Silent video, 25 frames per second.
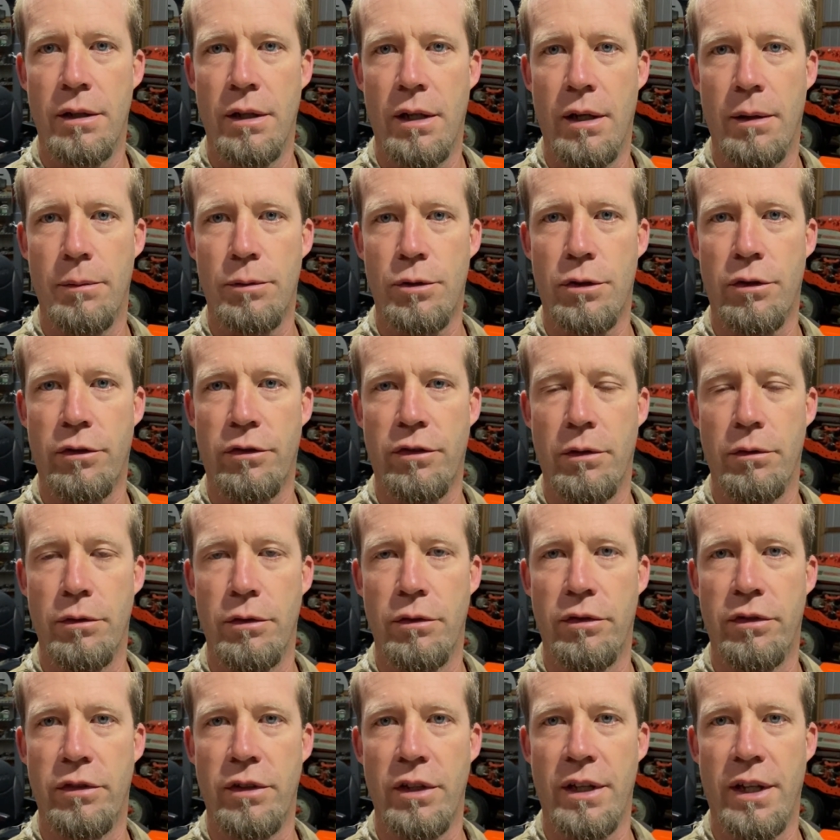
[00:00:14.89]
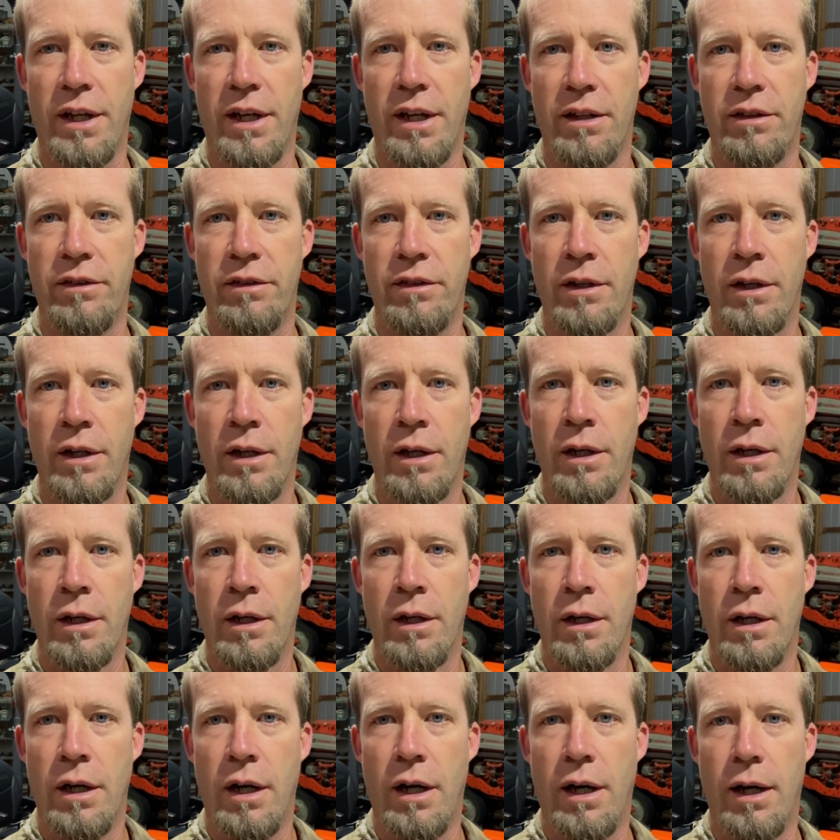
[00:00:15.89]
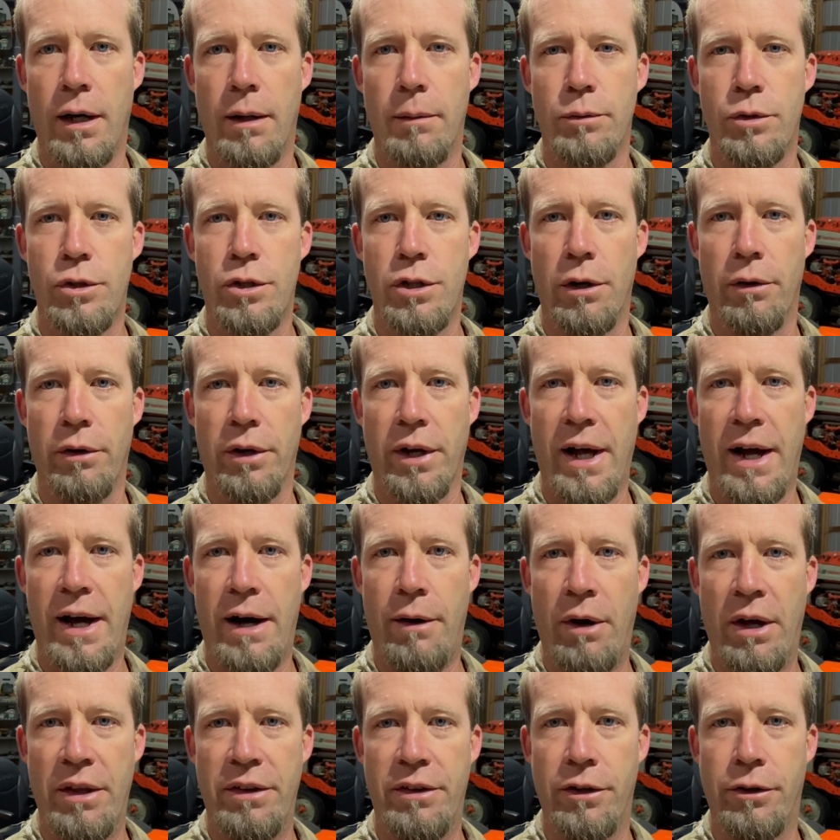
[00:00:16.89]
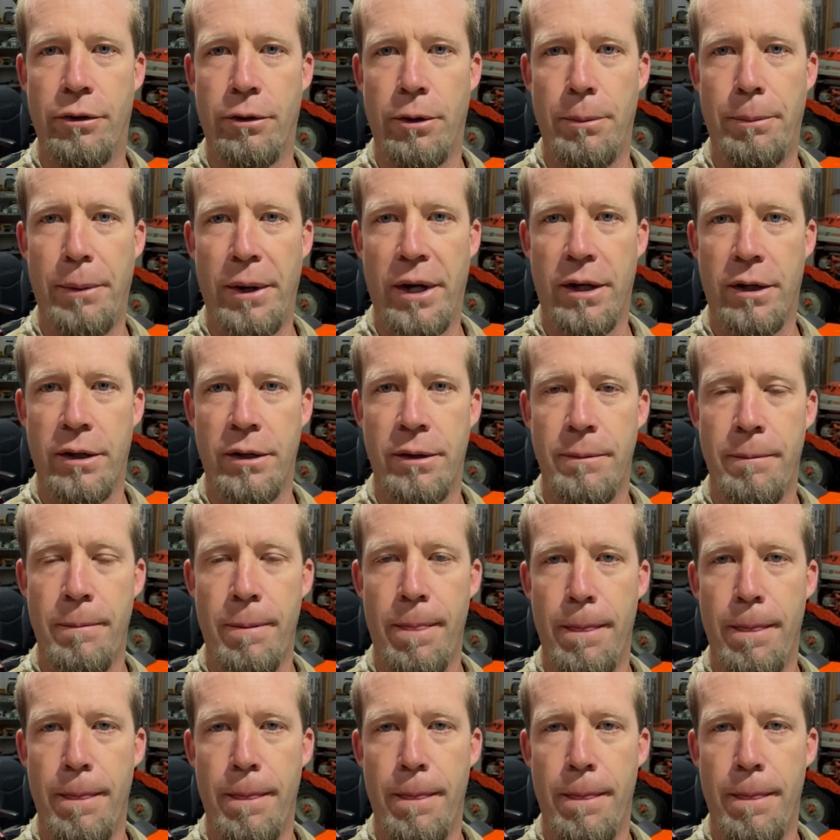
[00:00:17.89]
I'm sure some of you have seen that, showing how I did the repair,